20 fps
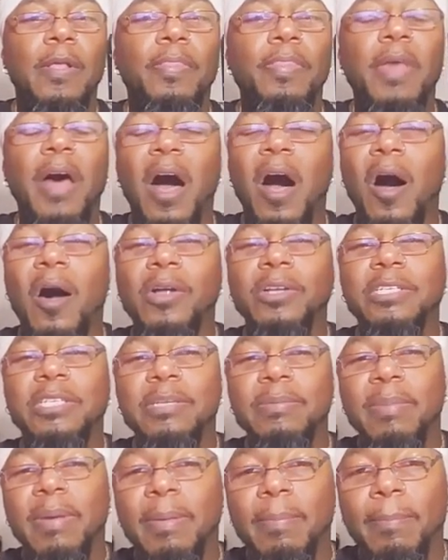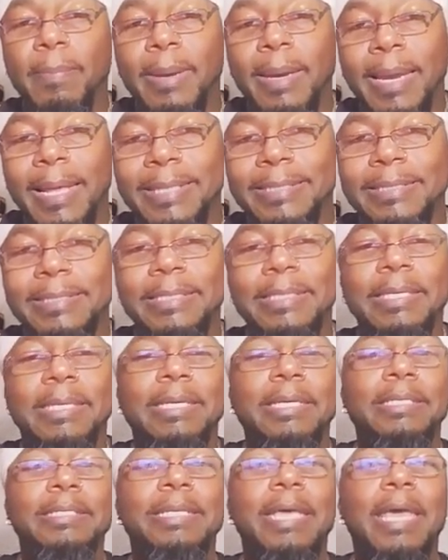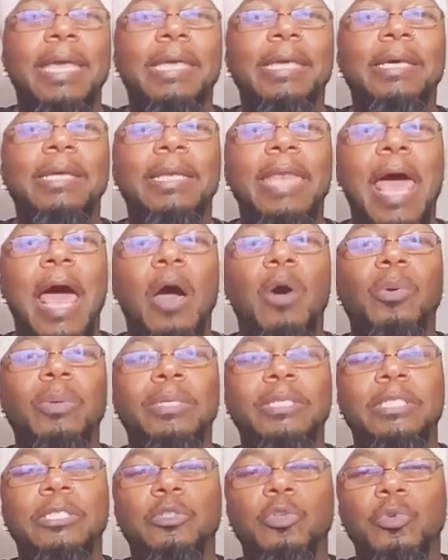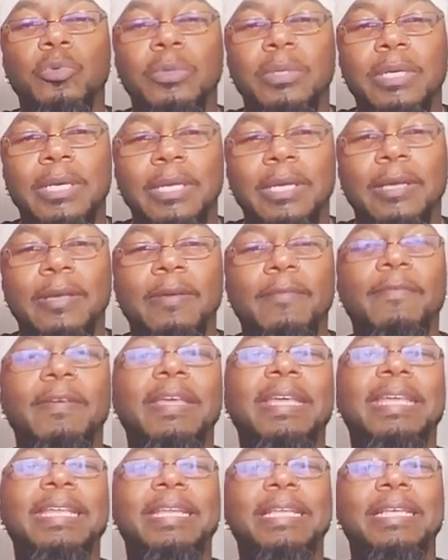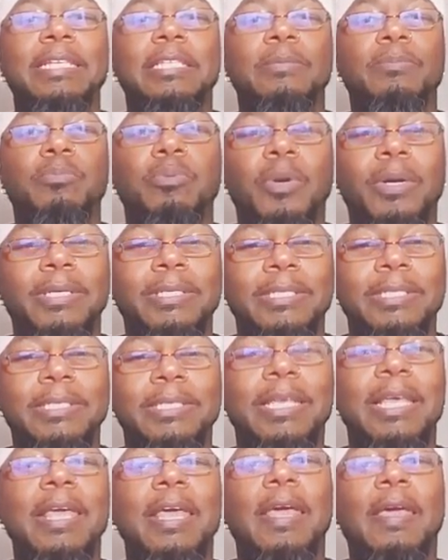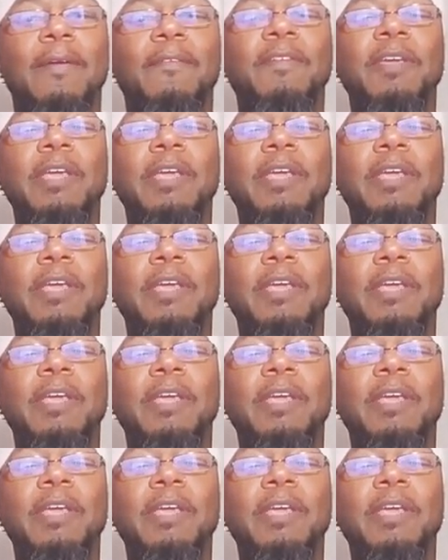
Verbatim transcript: The ultimate blessing is that he allow us to live in his presence. If